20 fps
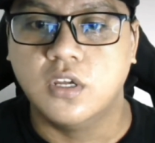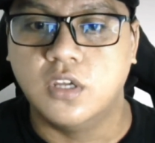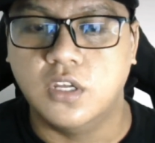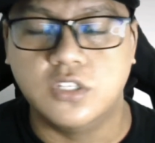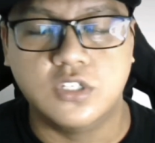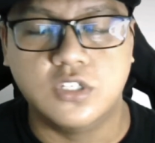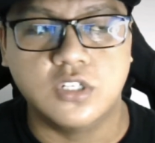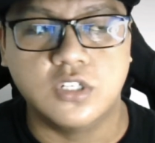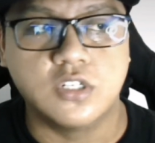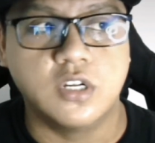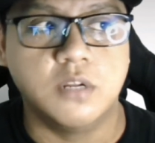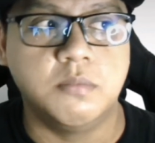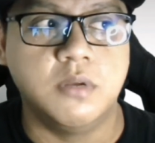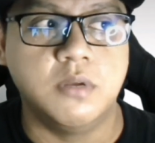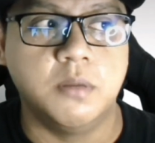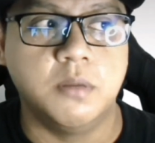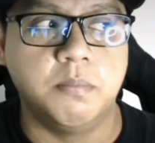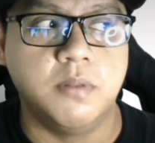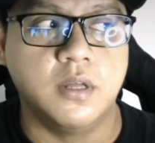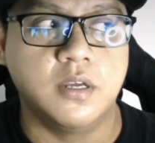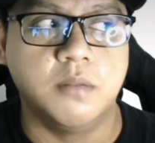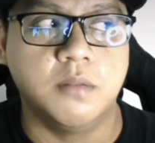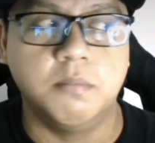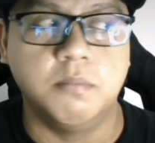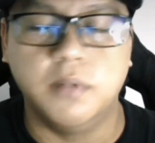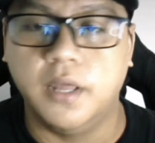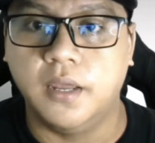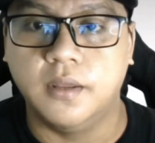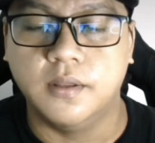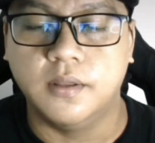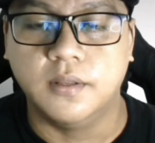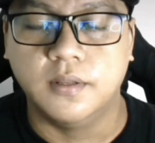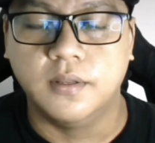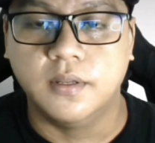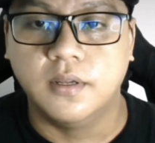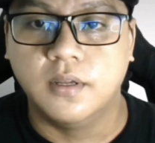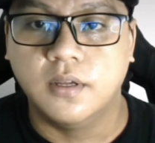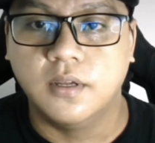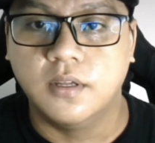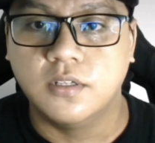It's just going to be a plug.
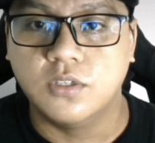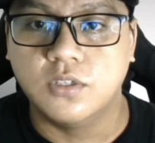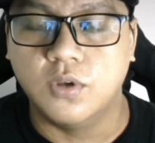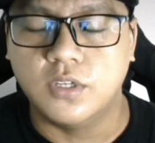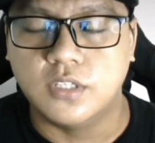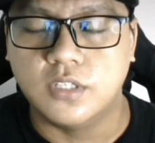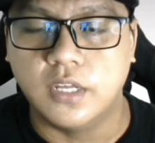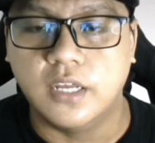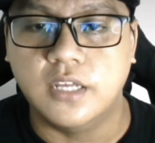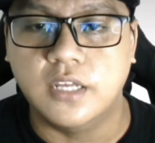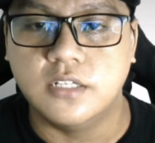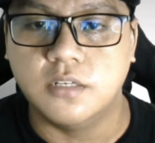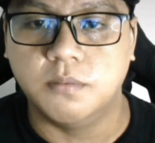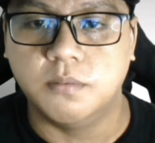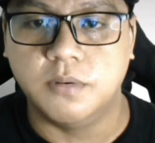So it's an easy